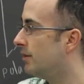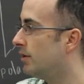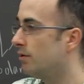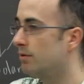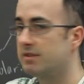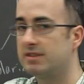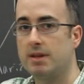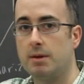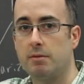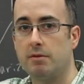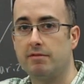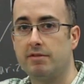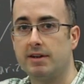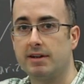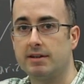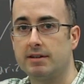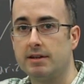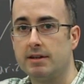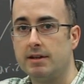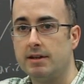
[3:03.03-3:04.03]
you know, some of
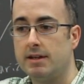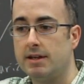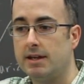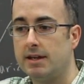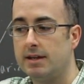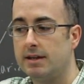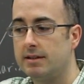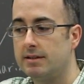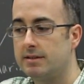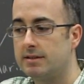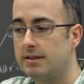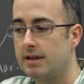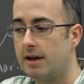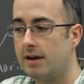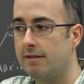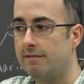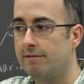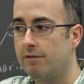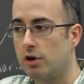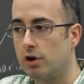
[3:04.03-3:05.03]
it is
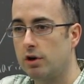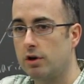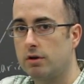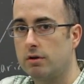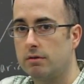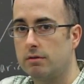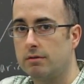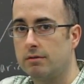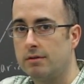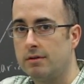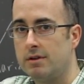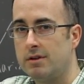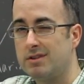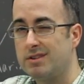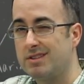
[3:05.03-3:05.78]
uh, vertical.